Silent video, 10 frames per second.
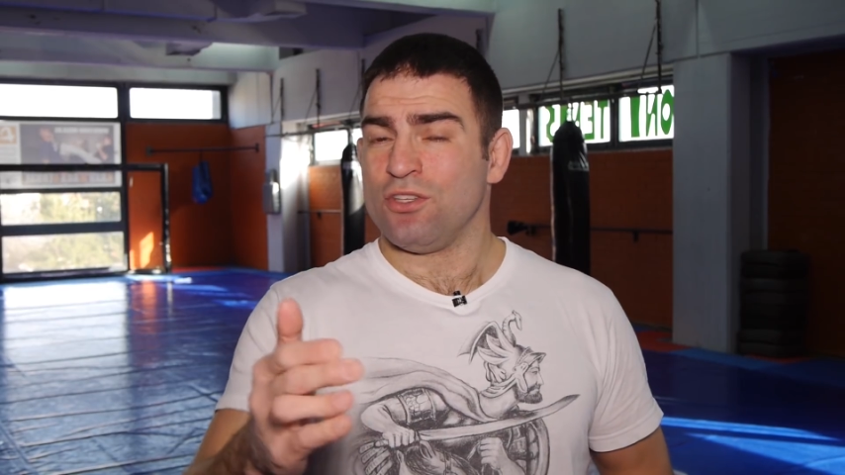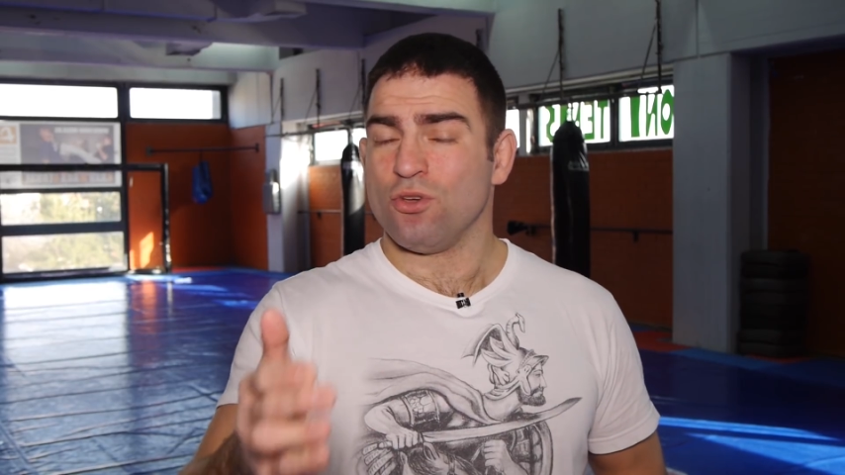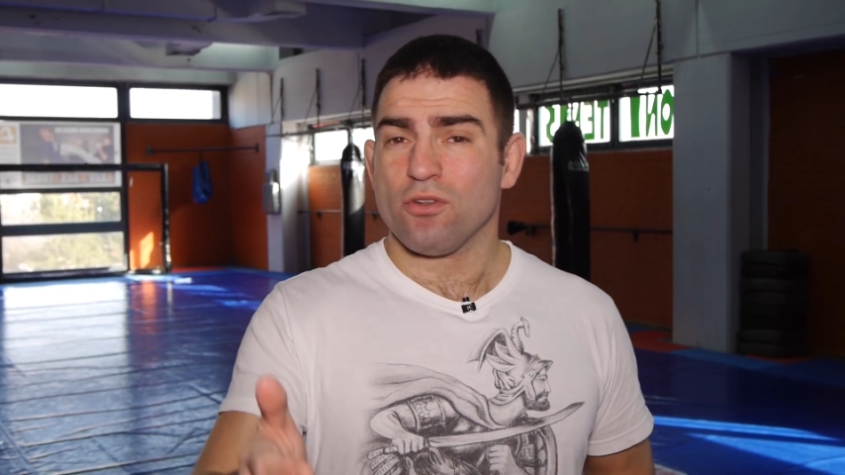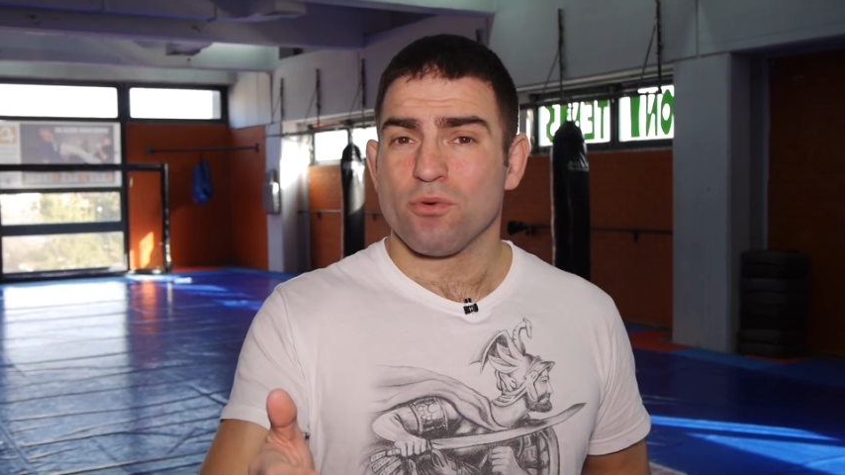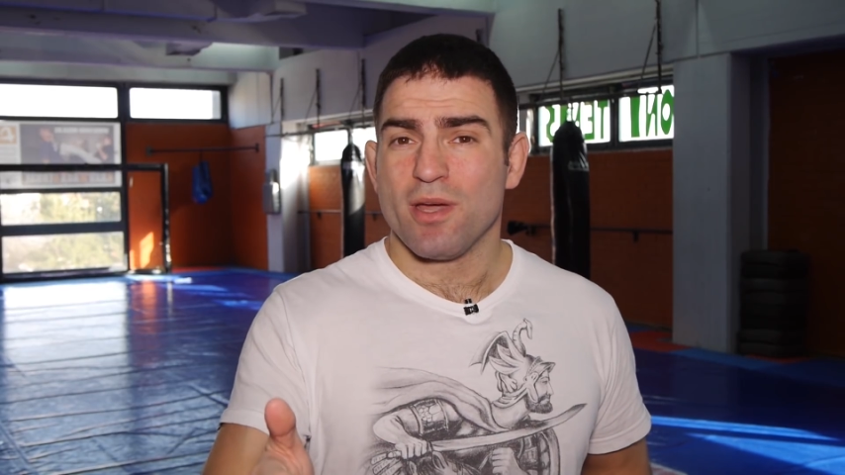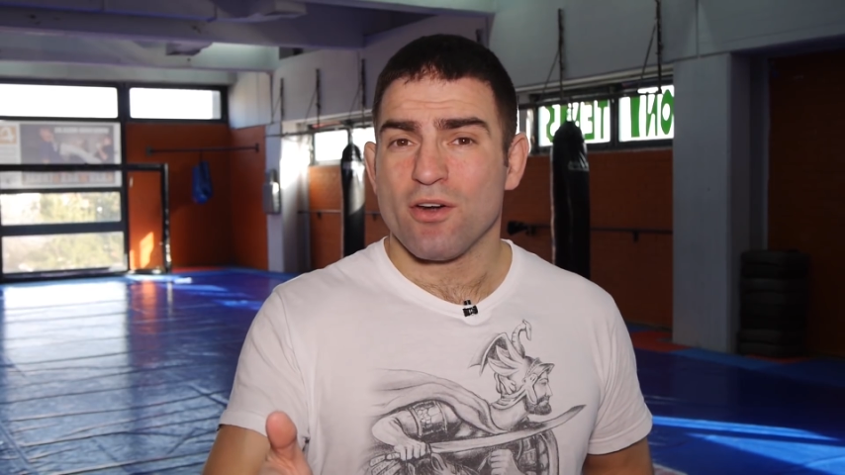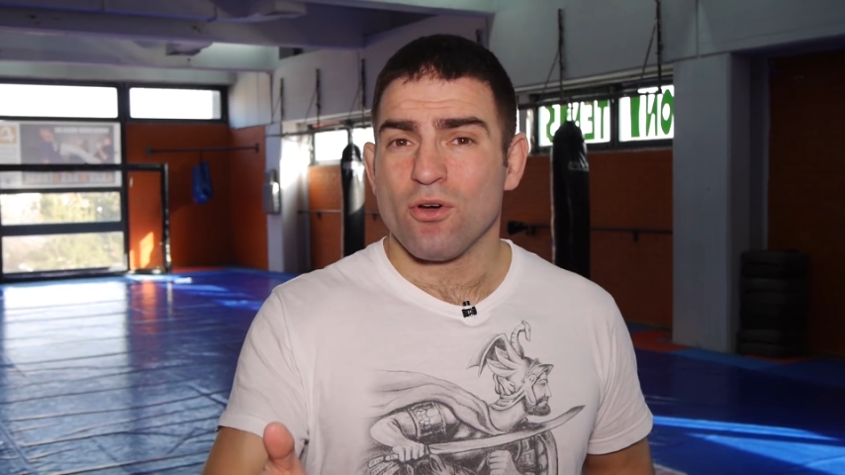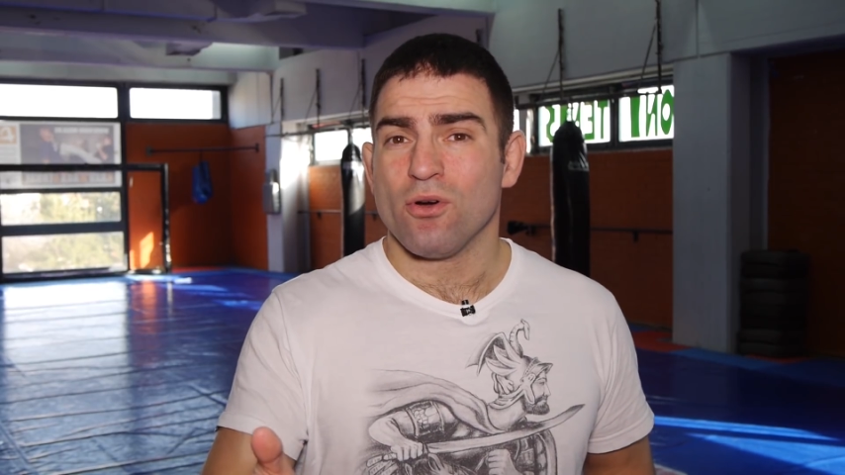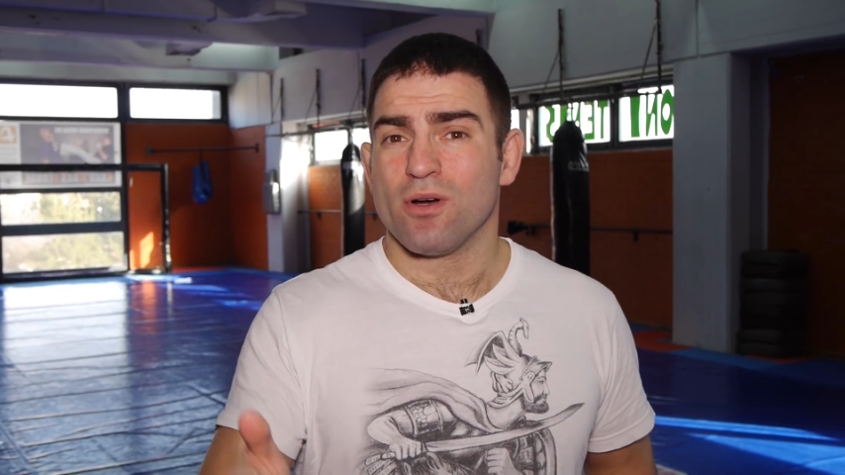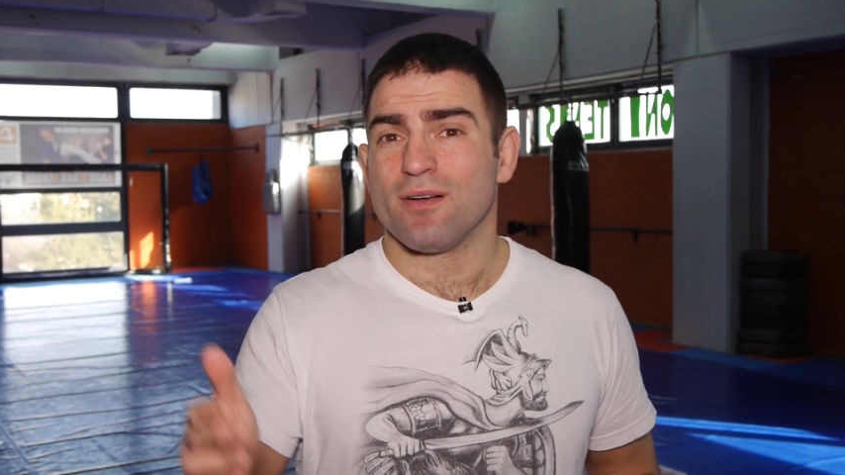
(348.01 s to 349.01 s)
Yoel
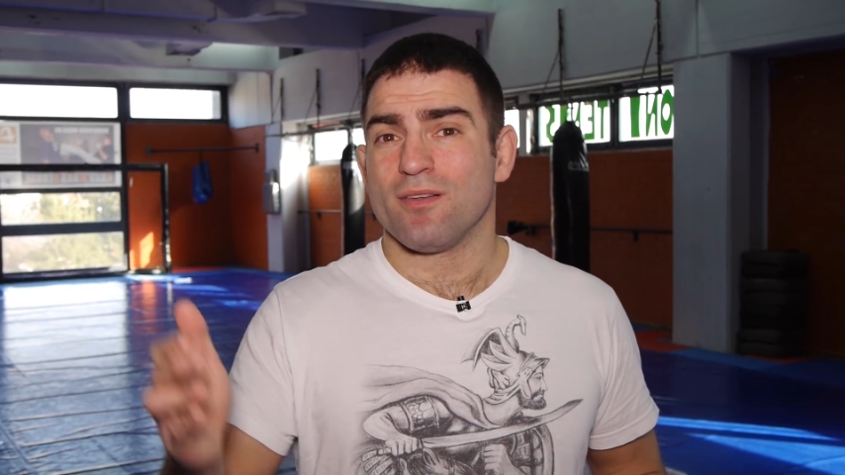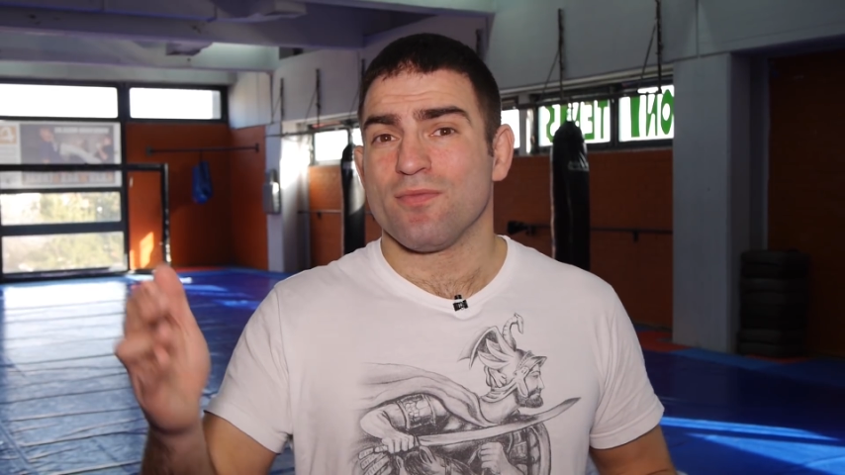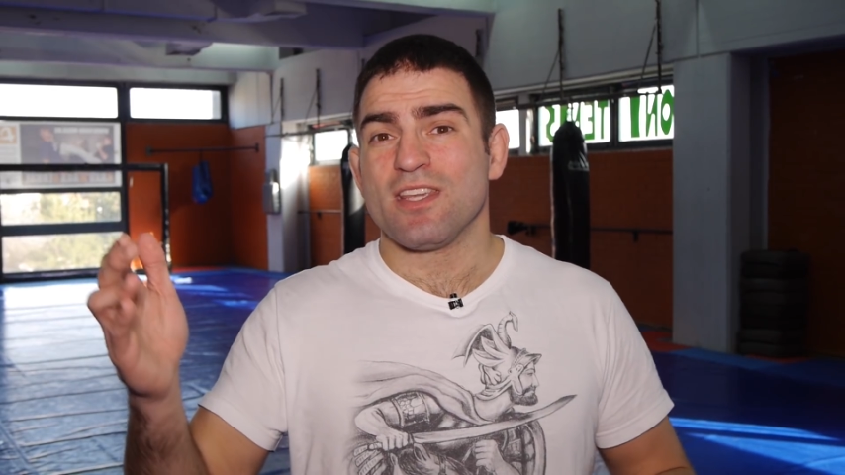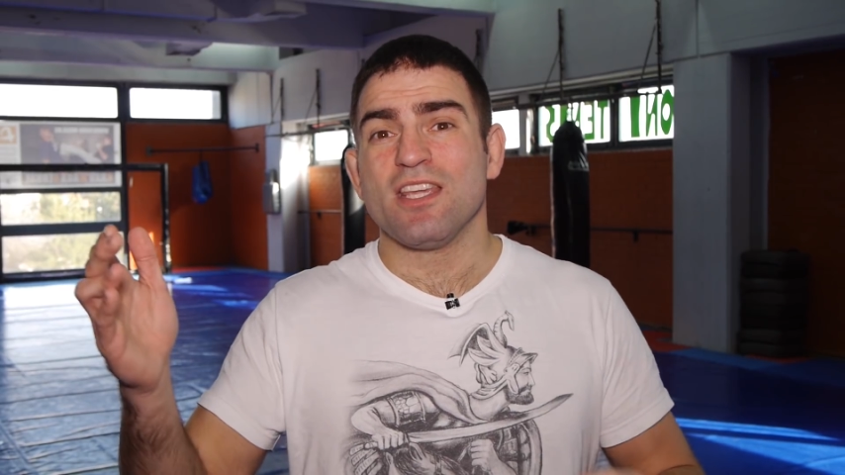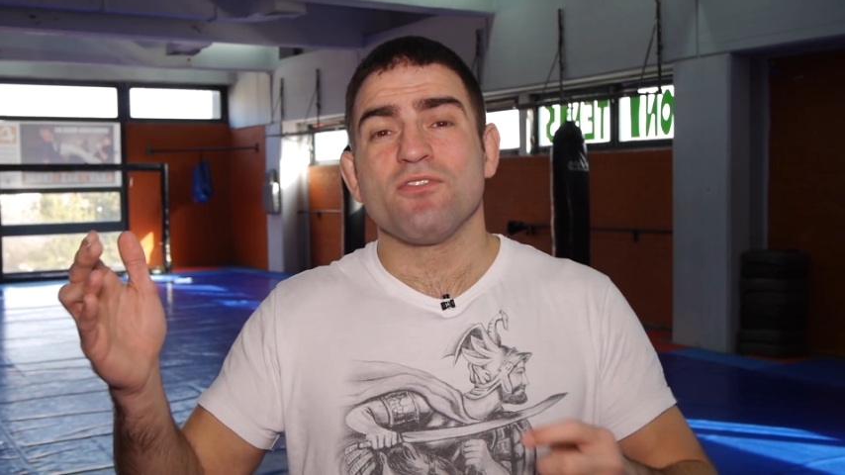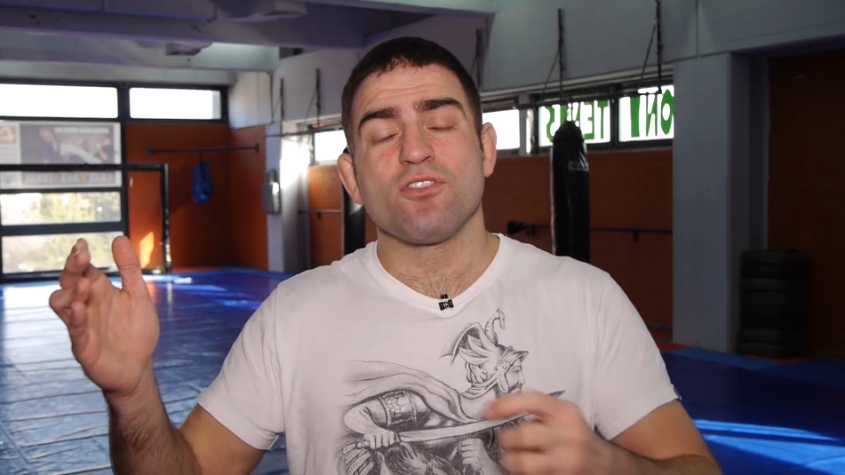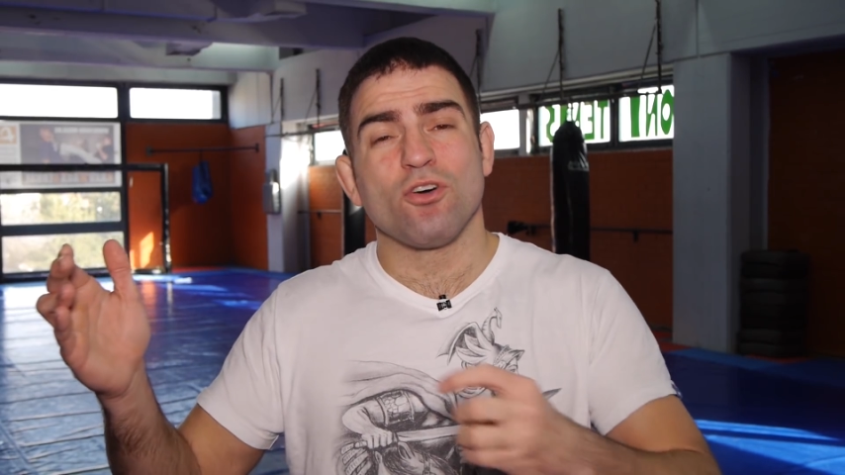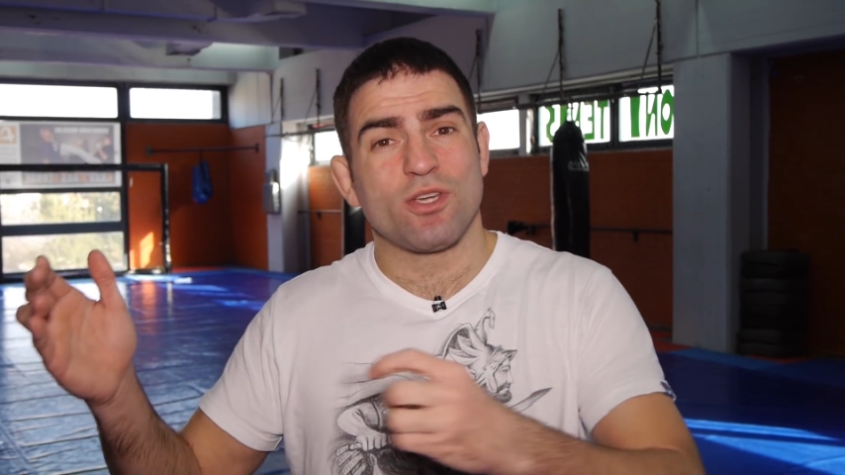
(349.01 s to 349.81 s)
Romero, even